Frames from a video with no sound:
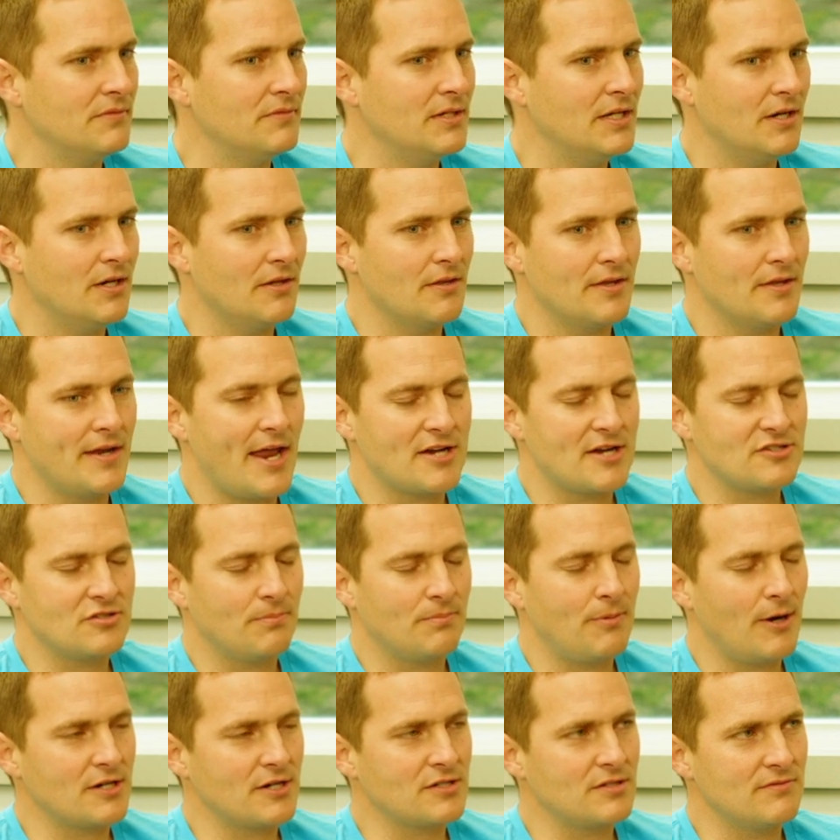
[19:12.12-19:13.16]
you know, the National
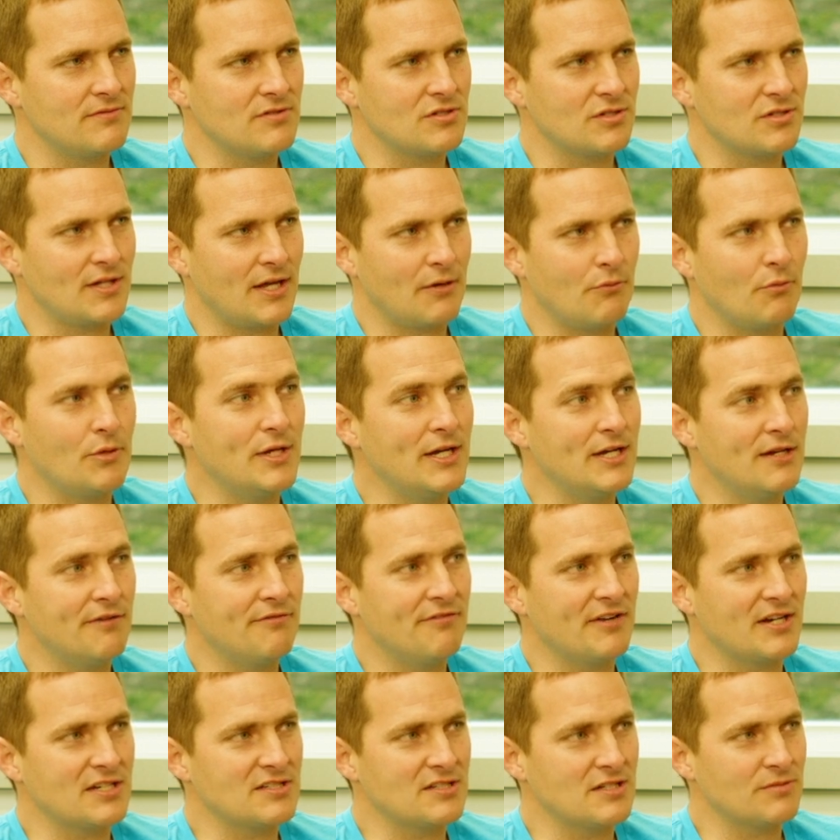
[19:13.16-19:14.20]
Park Service was like, we need to
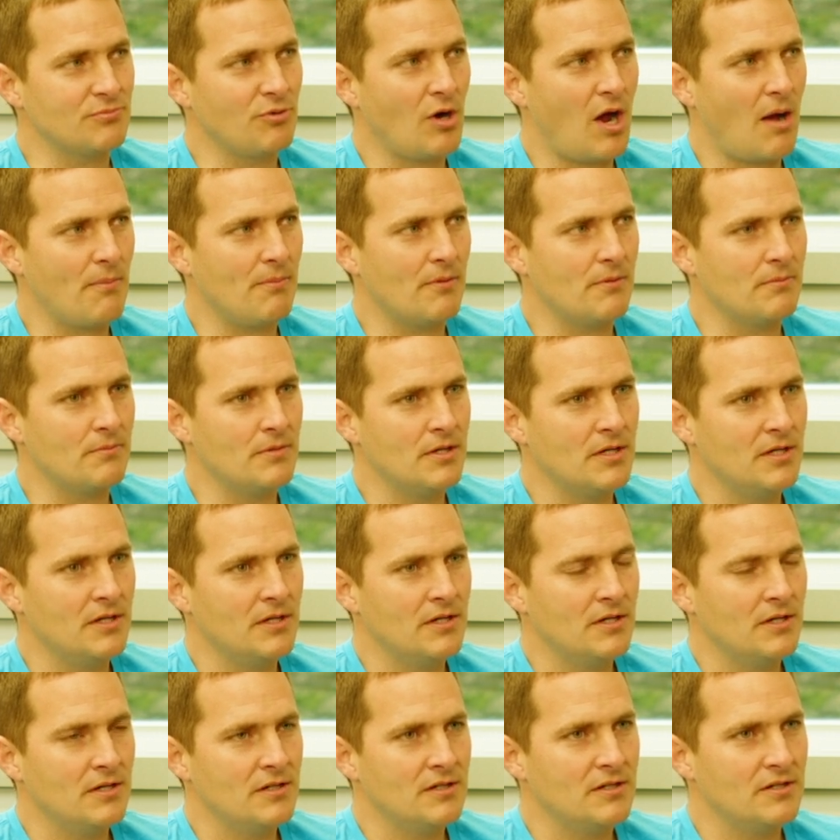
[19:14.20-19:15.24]
fix this problem.
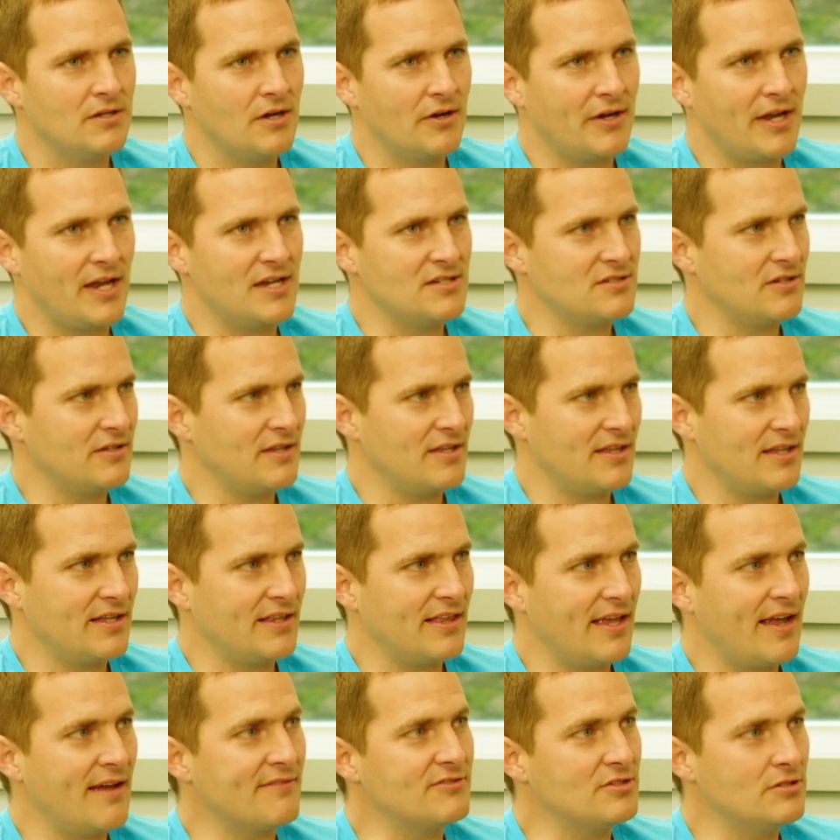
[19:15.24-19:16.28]
Okay, so they think
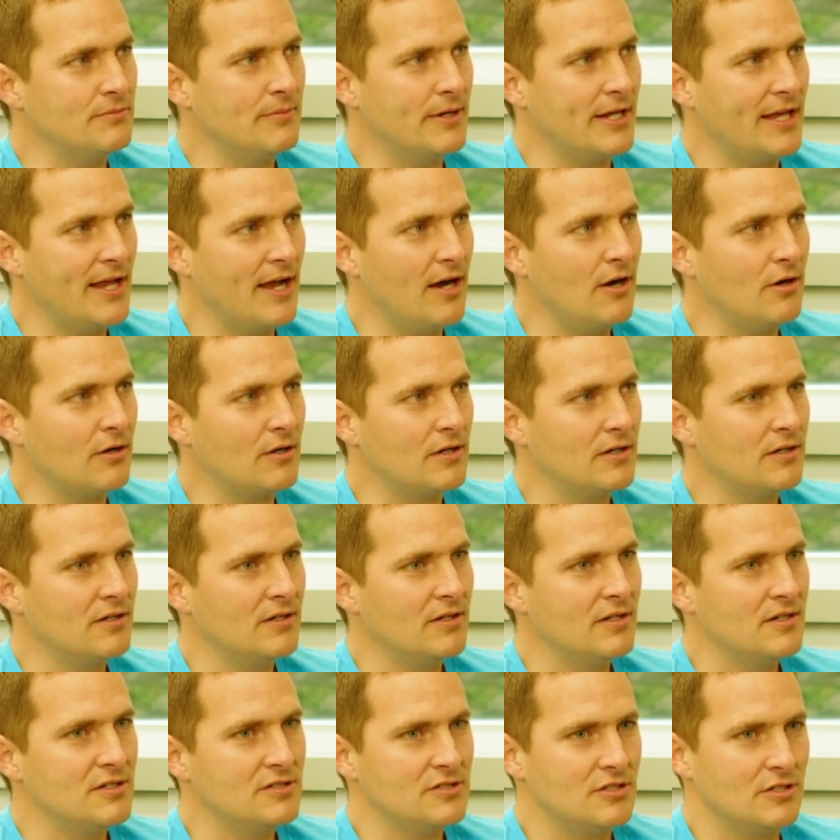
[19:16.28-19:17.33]
they have too many elk.
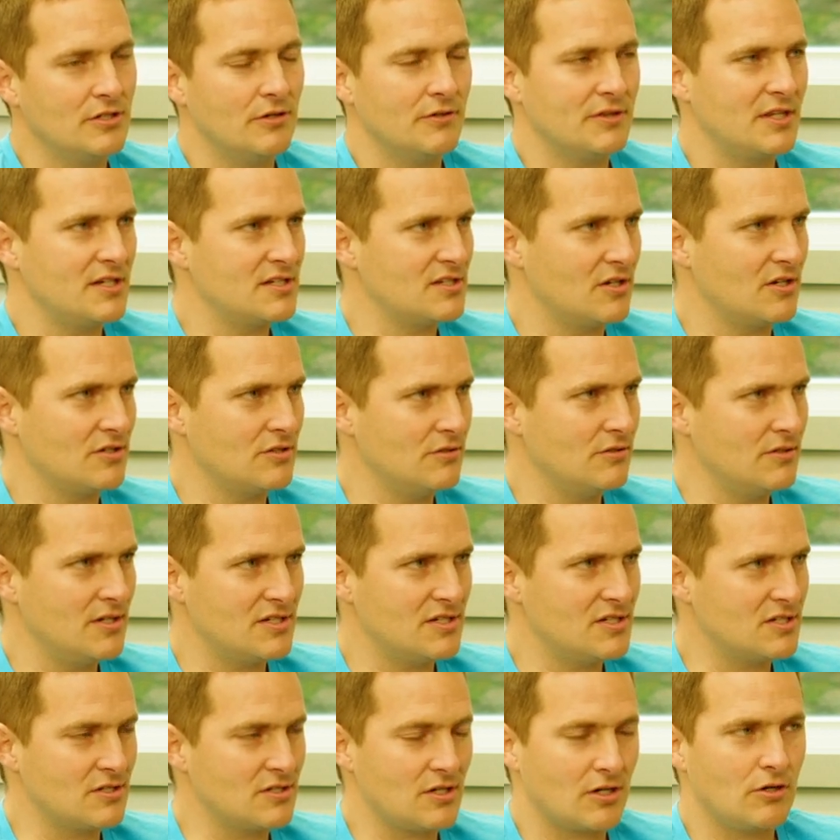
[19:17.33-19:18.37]
So you know what they start doing? They
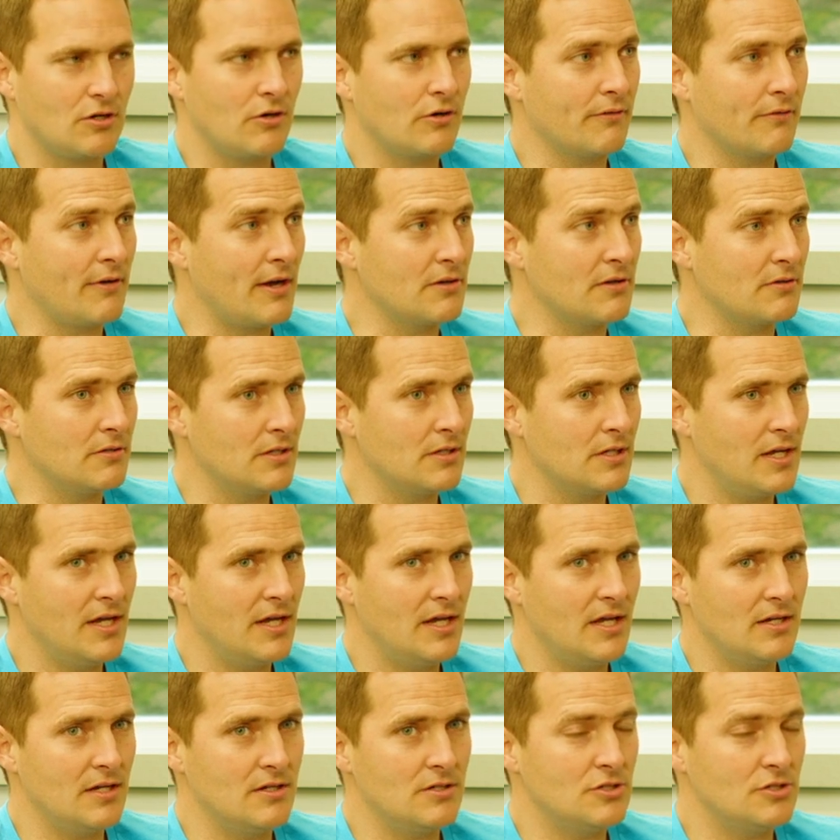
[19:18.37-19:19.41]
just start going around
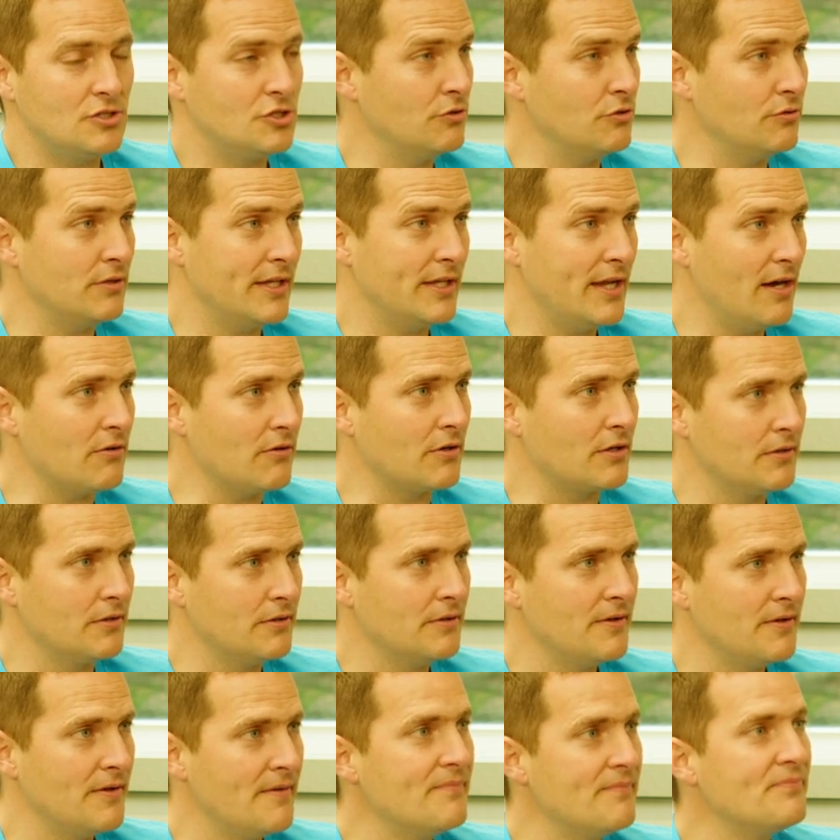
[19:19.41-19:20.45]
and shooting the elk.
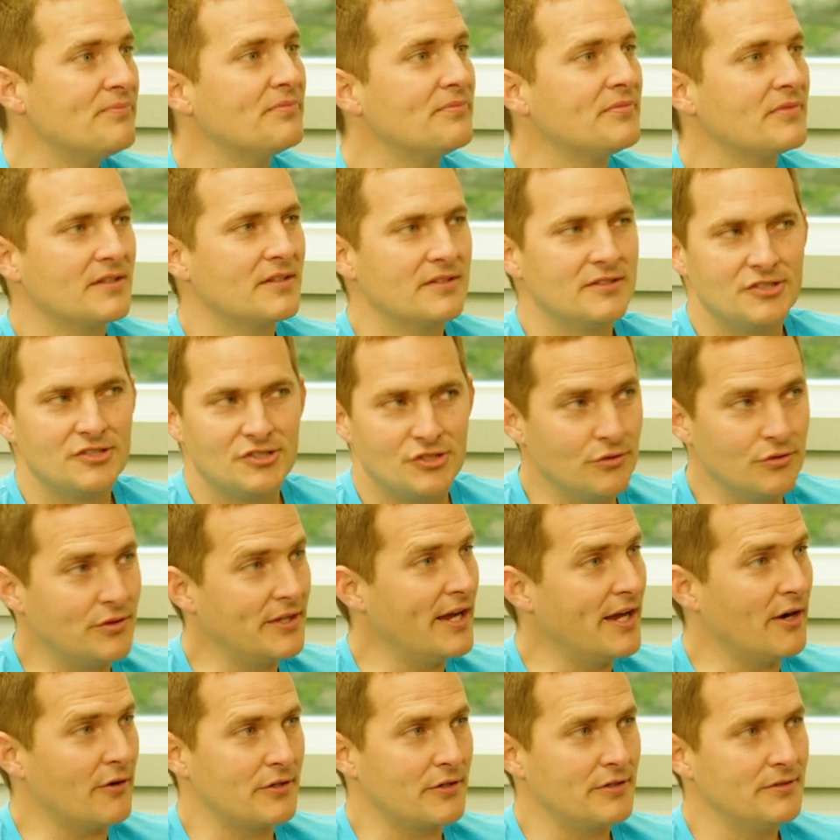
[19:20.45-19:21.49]
Shoot the elk. Shoot
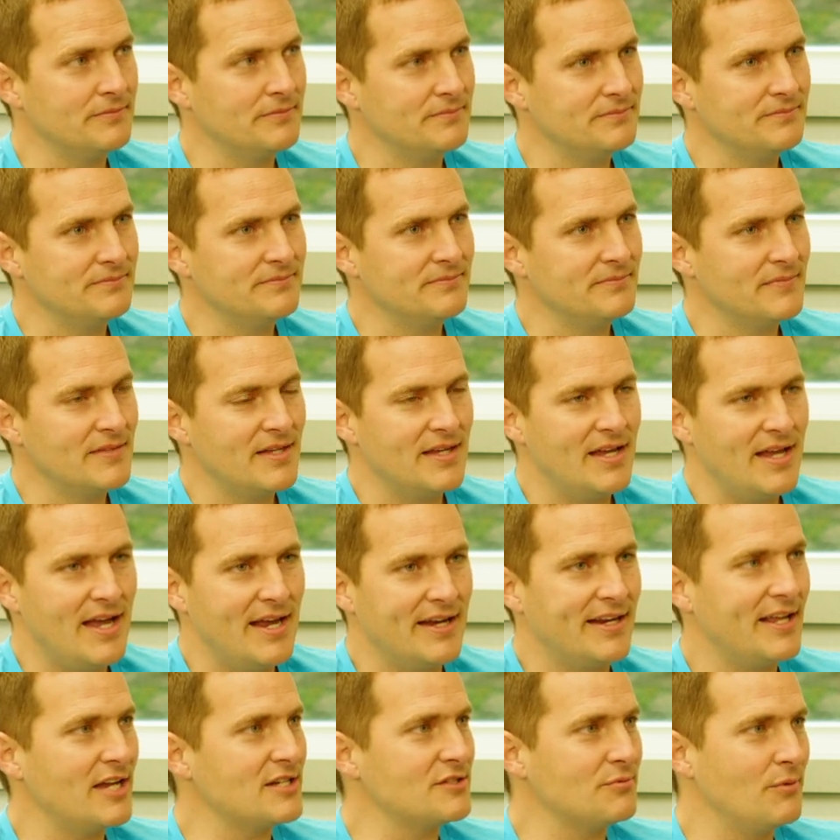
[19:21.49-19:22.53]
the elk.
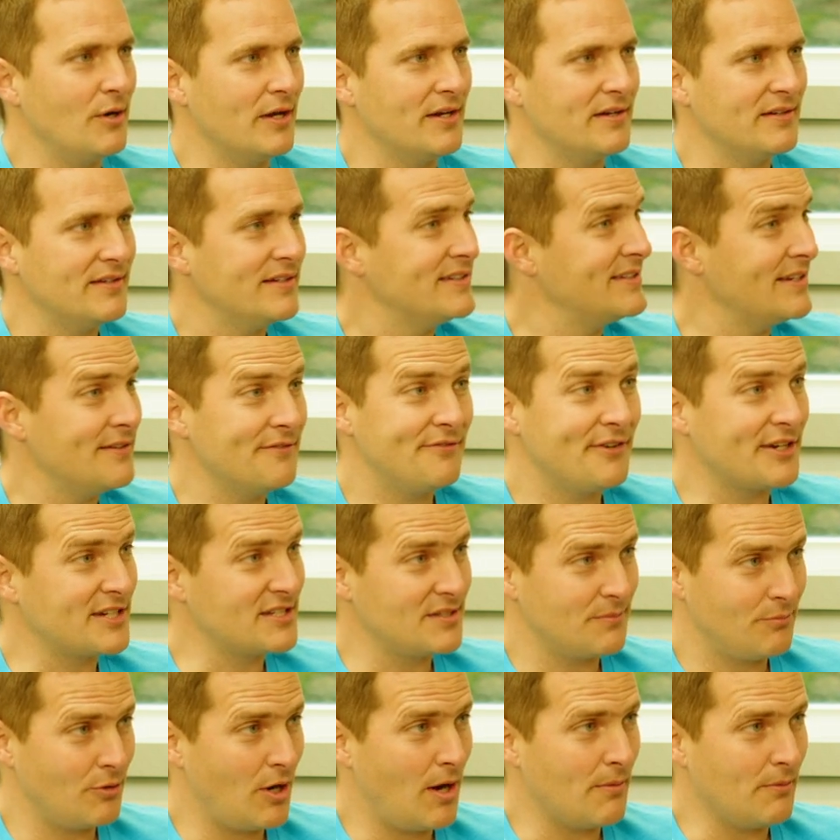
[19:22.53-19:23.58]
And guess what? didn't fix
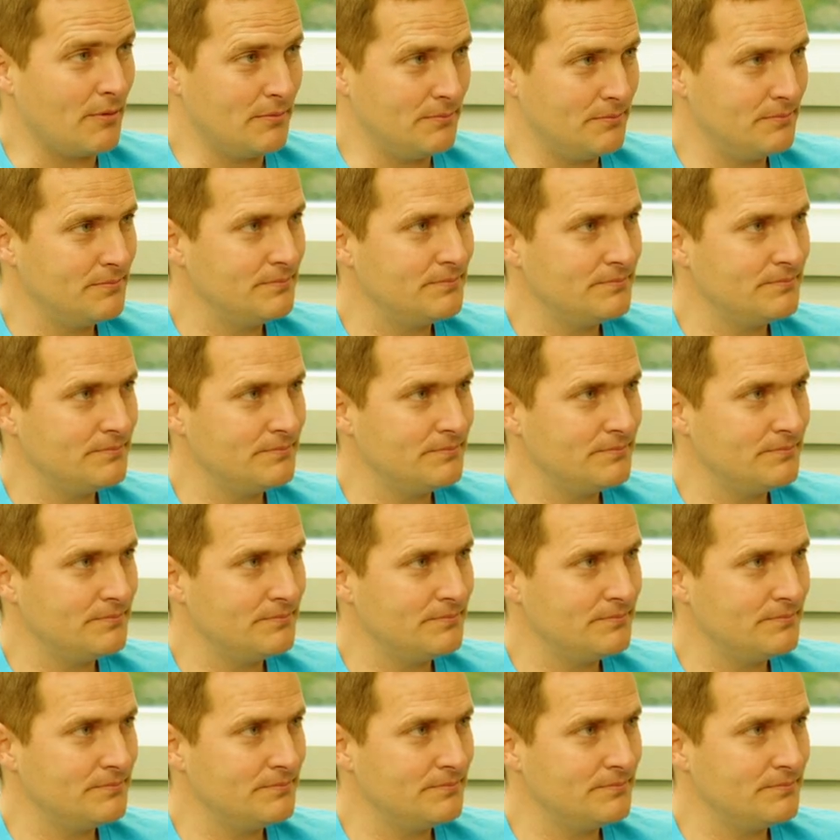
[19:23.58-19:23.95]
the problem.